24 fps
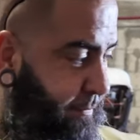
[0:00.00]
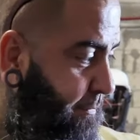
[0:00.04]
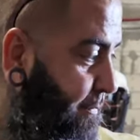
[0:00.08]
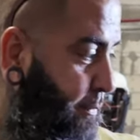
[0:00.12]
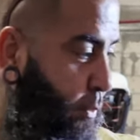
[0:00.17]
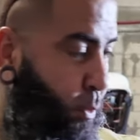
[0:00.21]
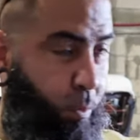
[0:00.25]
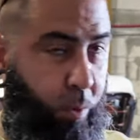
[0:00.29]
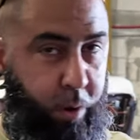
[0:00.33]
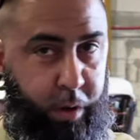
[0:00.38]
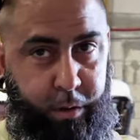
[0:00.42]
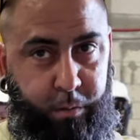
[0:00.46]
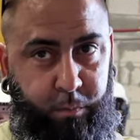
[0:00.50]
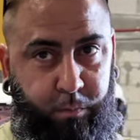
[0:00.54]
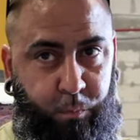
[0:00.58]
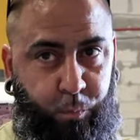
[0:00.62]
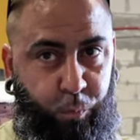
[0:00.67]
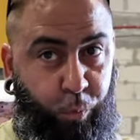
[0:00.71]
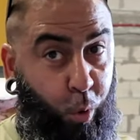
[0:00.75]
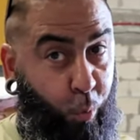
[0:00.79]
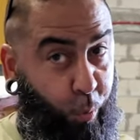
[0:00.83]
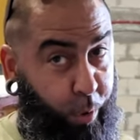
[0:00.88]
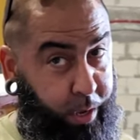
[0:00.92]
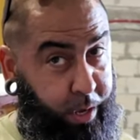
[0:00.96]
for what
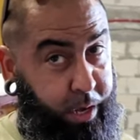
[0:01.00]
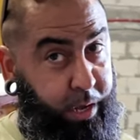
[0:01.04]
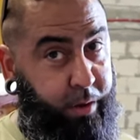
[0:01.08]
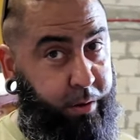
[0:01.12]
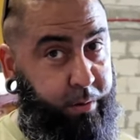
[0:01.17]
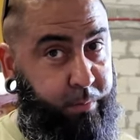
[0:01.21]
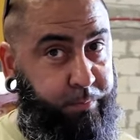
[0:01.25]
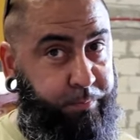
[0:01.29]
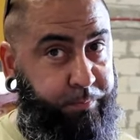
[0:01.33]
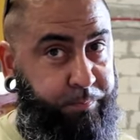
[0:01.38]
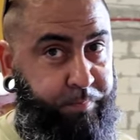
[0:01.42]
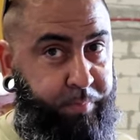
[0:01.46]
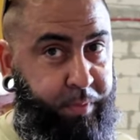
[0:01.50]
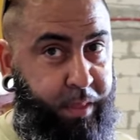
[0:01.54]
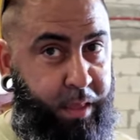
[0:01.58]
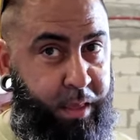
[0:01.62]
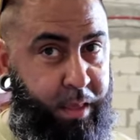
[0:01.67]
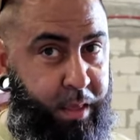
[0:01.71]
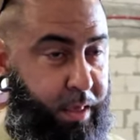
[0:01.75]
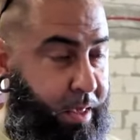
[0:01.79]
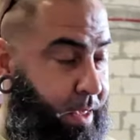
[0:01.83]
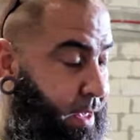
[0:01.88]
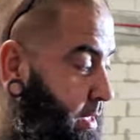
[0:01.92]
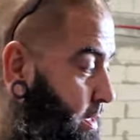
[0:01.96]
what we needed
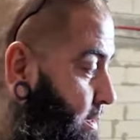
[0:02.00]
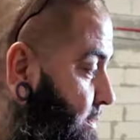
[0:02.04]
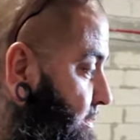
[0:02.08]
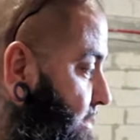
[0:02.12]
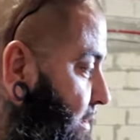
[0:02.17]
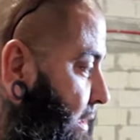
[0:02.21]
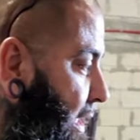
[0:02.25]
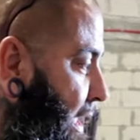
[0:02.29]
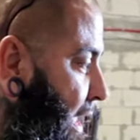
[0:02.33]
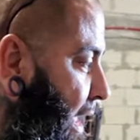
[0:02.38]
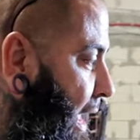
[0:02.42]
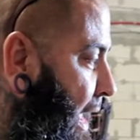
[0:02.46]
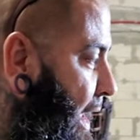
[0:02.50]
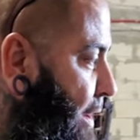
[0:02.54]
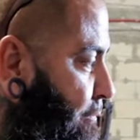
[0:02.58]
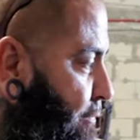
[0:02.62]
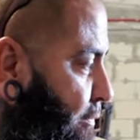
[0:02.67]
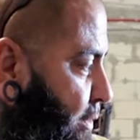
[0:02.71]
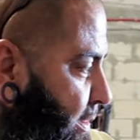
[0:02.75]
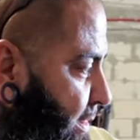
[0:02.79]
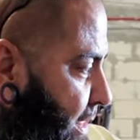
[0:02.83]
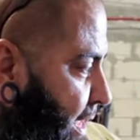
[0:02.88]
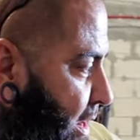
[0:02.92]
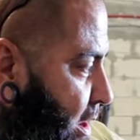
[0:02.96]

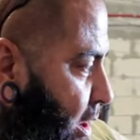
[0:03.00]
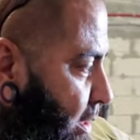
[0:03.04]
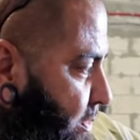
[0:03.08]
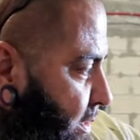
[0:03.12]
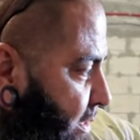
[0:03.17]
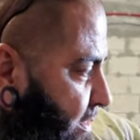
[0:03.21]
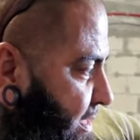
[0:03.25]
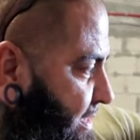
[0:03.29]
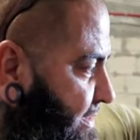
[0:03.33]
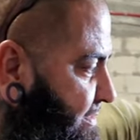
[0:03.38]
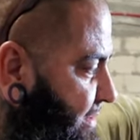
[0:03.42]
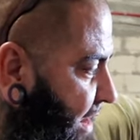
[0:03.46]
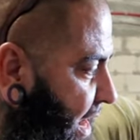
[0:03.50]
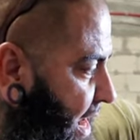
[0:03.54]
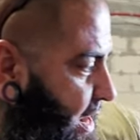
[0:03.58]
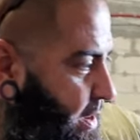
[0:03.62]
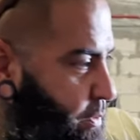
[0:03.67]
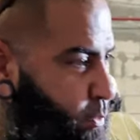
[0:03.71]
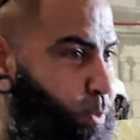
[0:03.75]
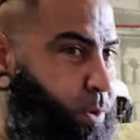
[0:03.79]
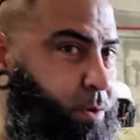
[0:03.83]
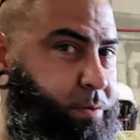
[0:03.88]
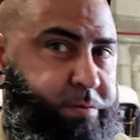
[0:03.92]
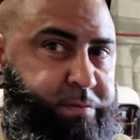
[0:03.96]
everything on the
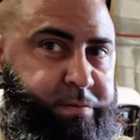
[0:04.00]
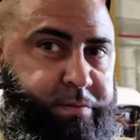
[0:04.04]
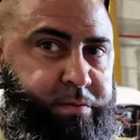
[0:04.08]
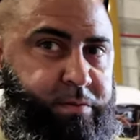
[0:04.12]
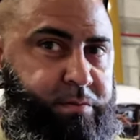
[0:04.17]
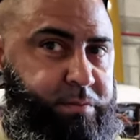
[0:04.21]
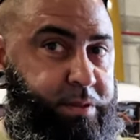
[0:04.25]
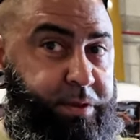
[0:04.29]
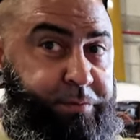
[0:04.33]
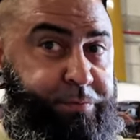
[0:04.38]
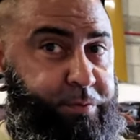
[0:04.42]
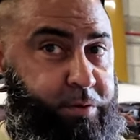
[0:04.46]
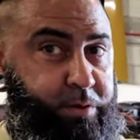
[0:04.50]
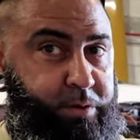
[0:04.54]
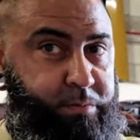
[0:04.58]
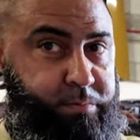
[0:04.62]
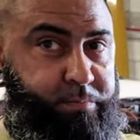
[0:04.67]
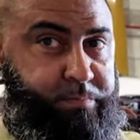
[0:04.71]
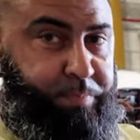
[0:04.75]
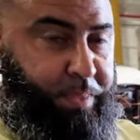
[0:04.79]
design was different